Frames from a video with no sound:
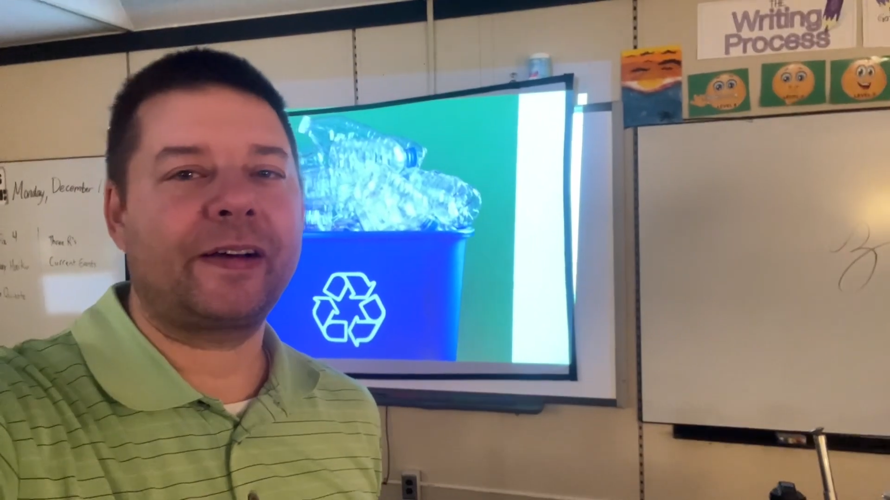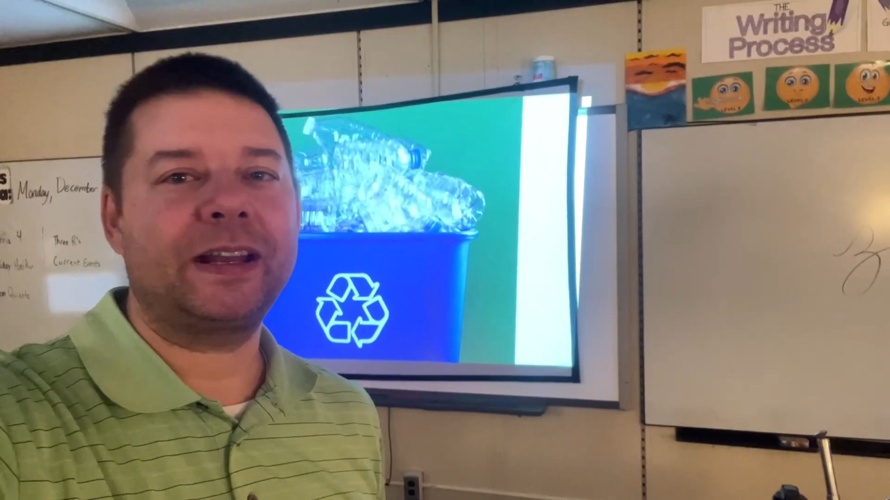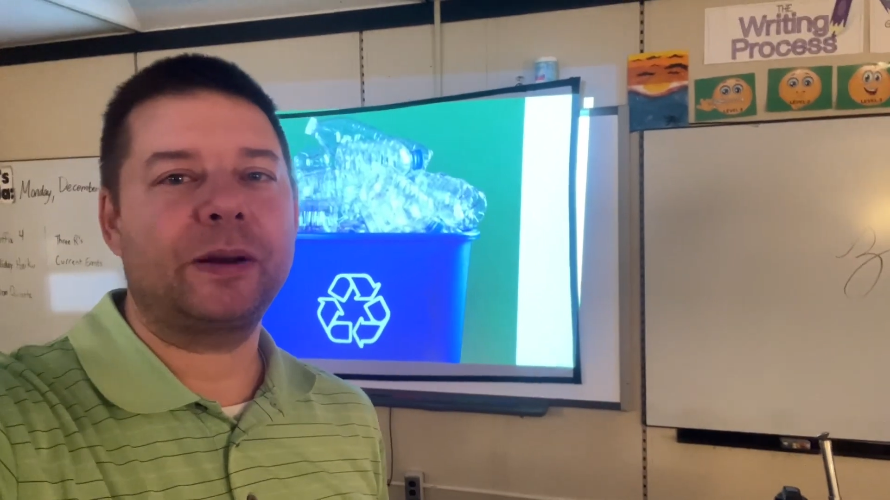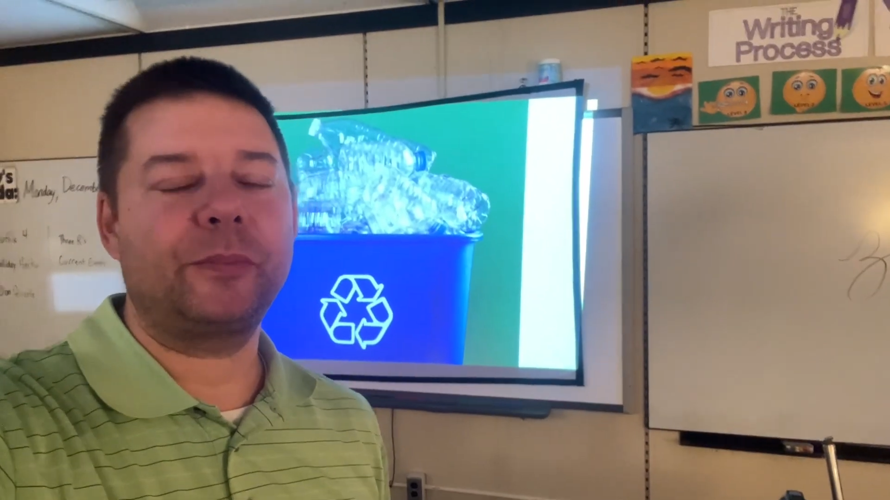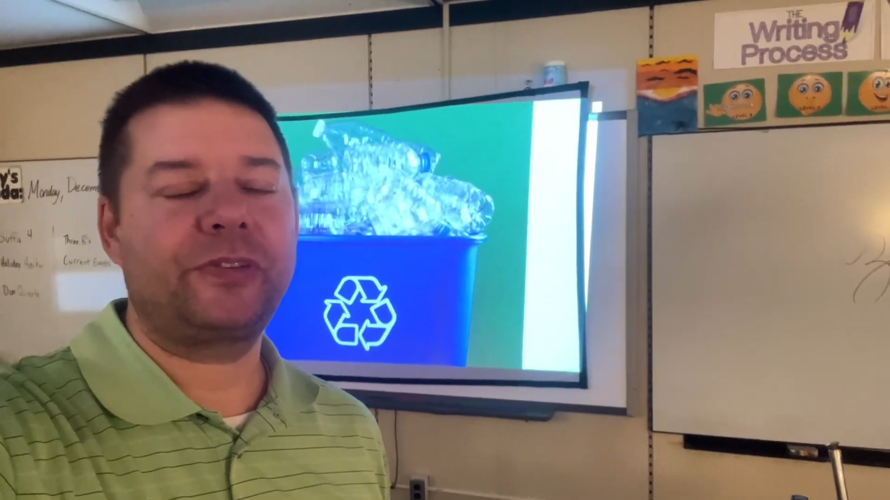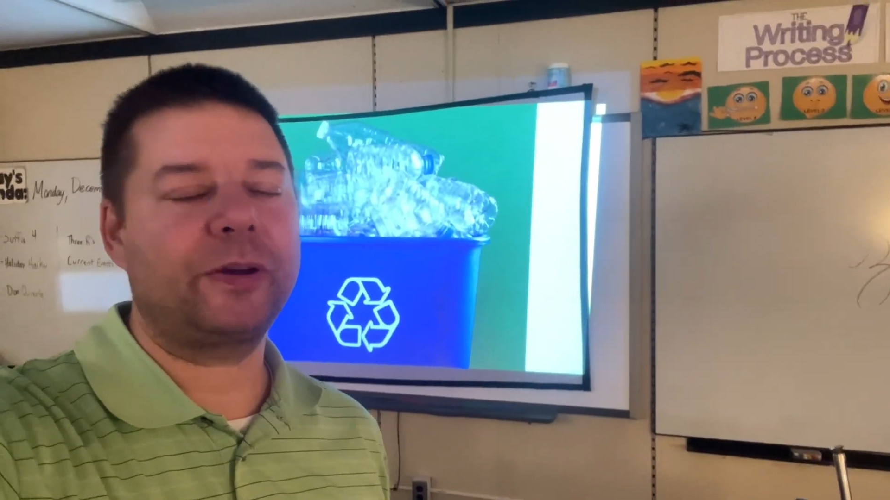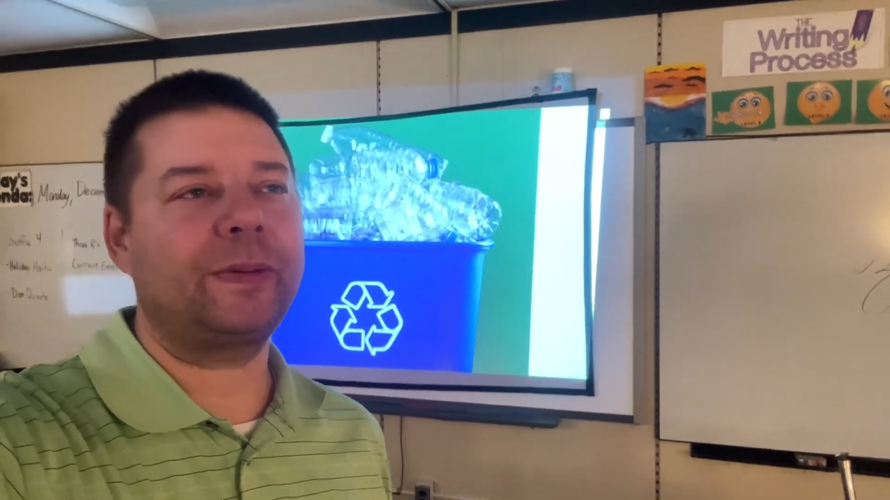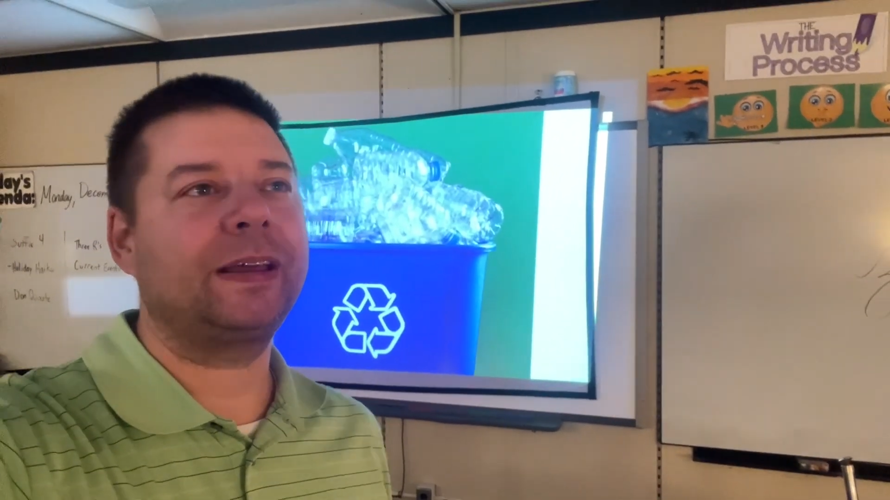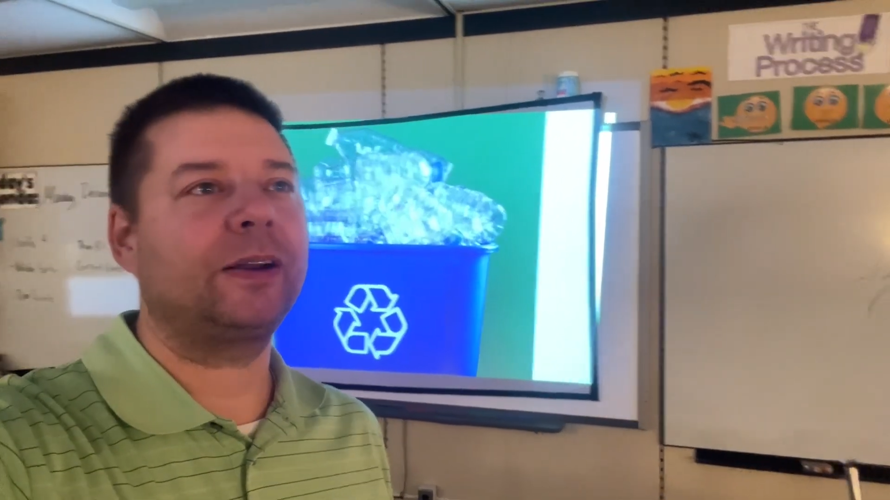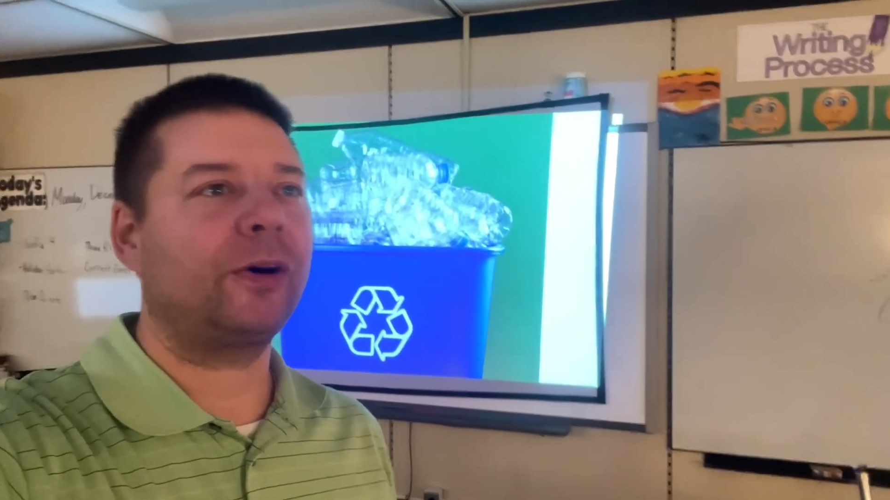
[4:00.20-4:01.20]
items that we
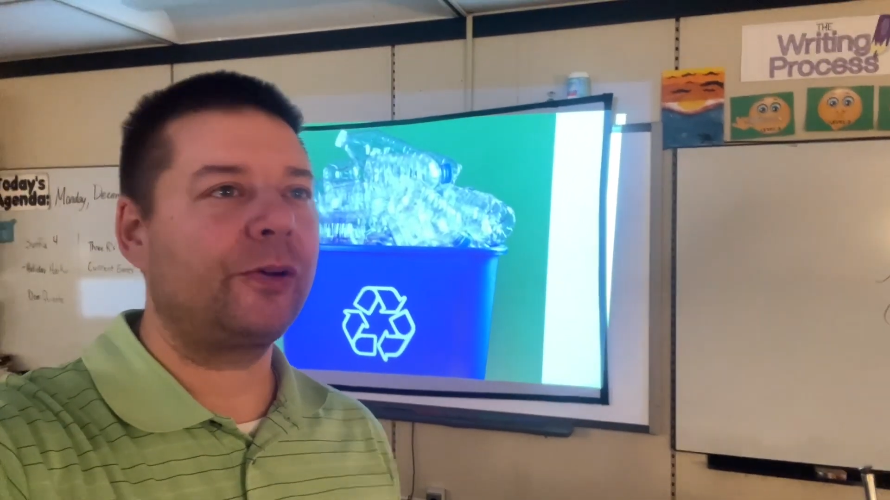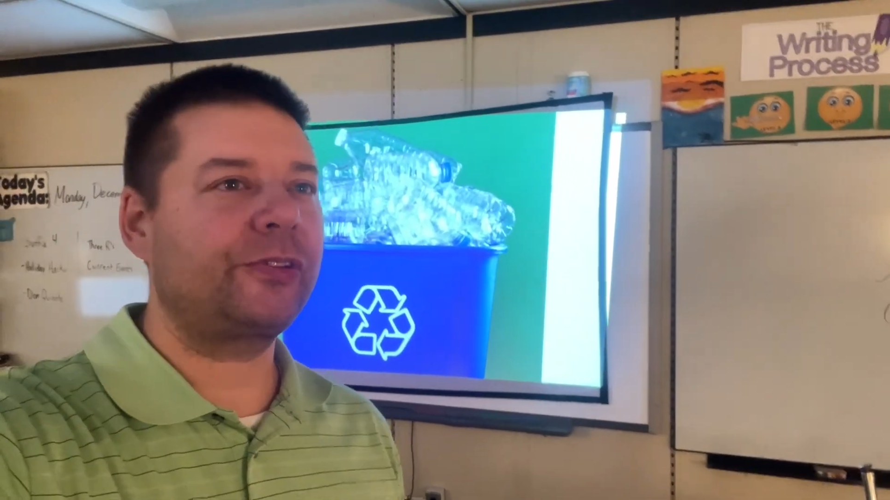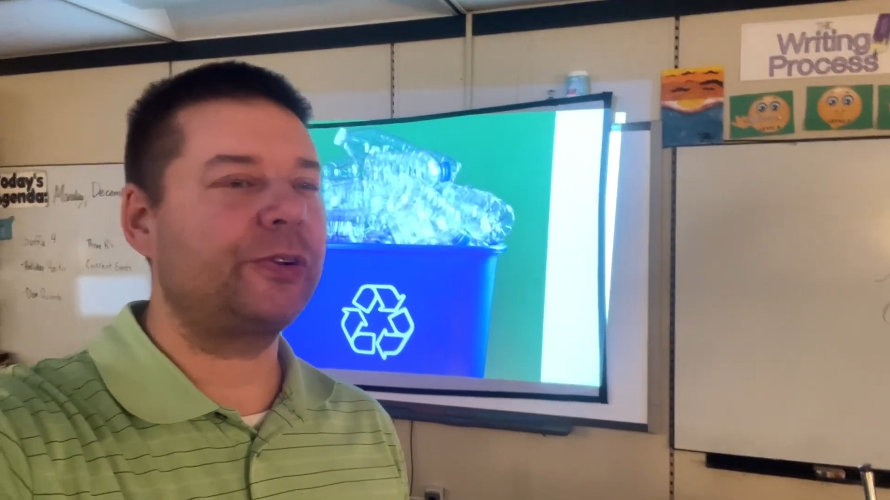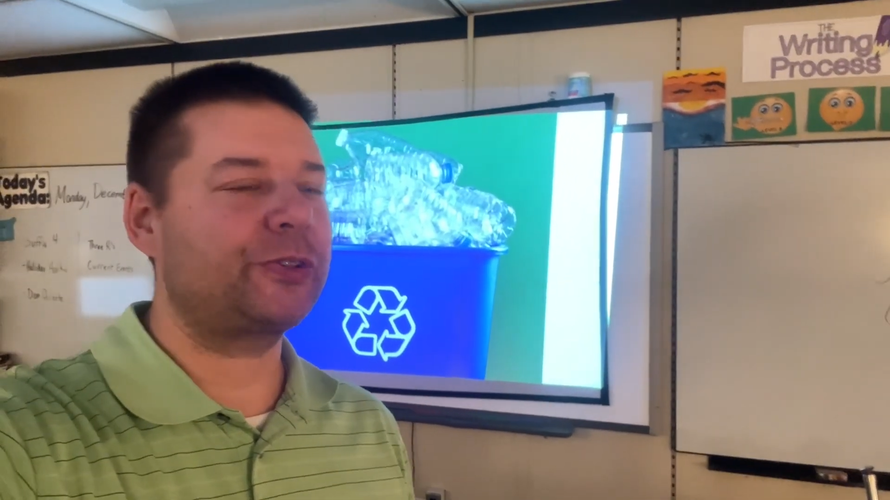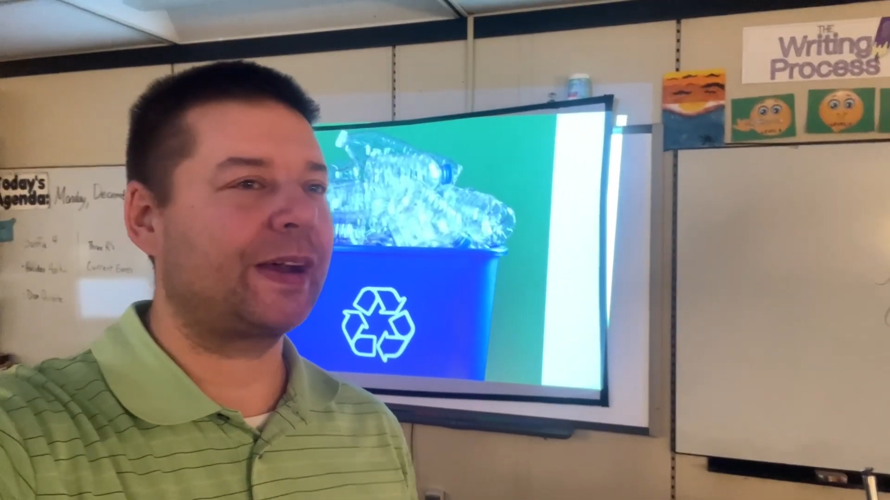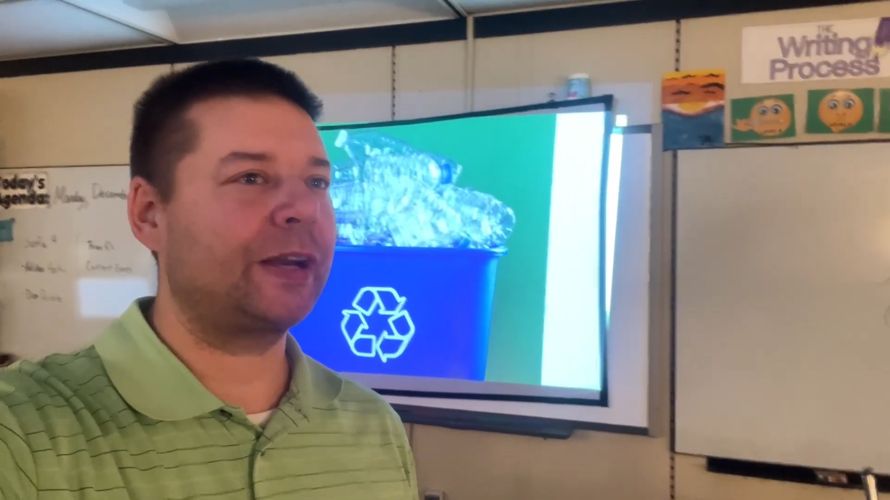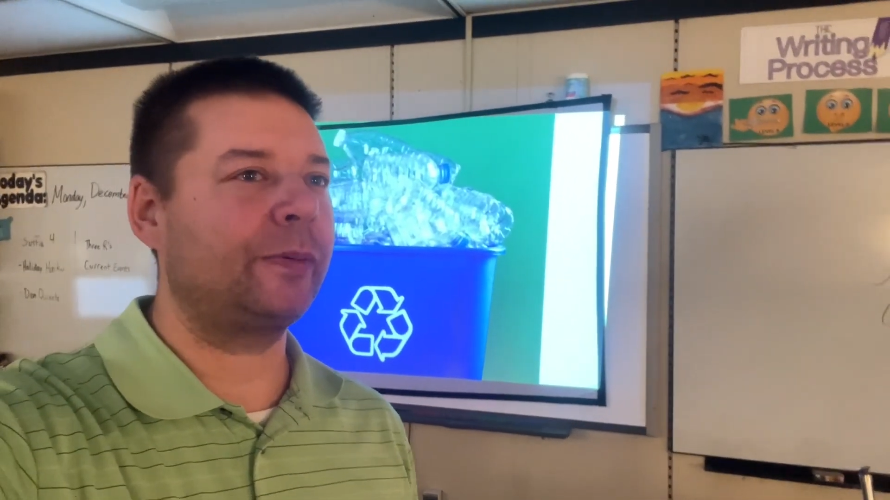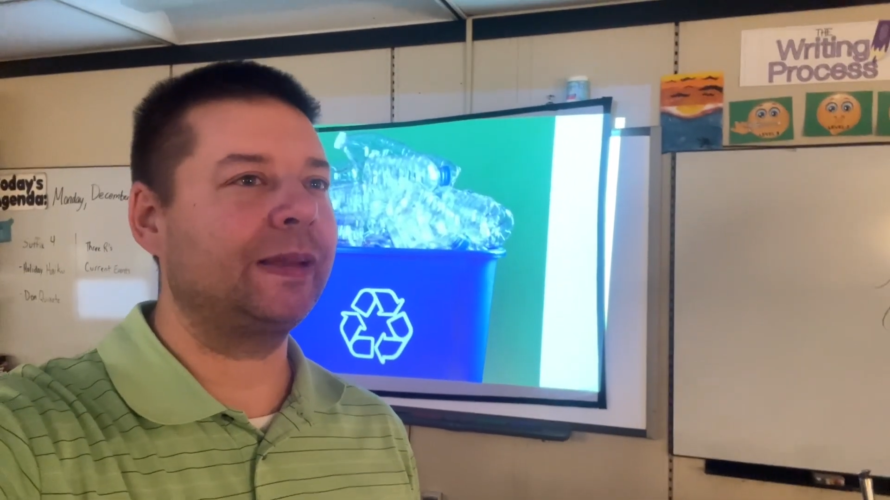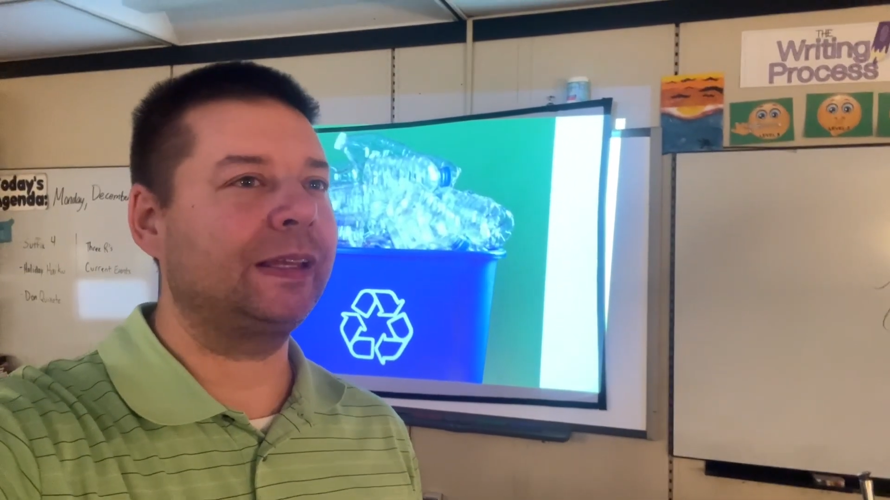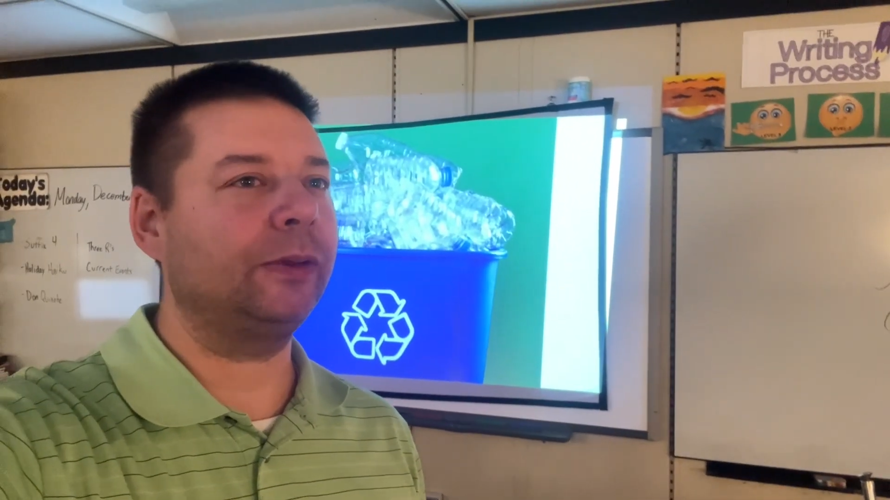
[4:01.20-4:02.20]
could also try to
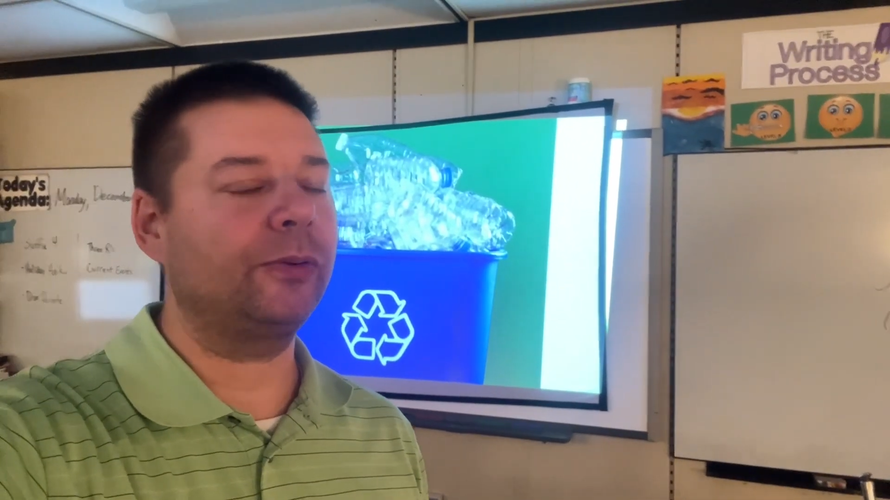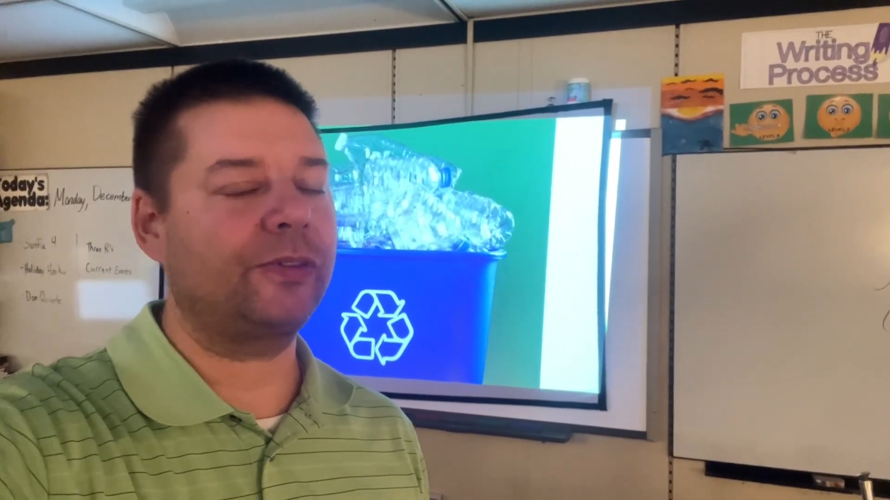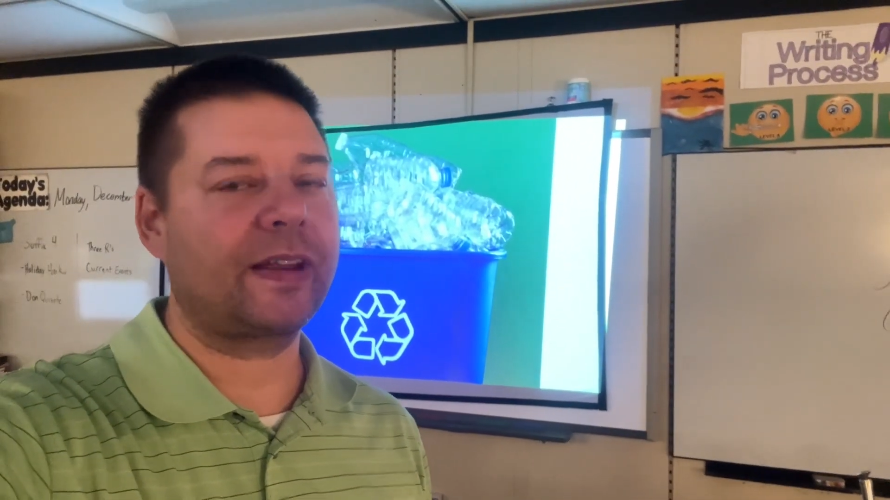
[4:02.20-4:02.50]
reuse.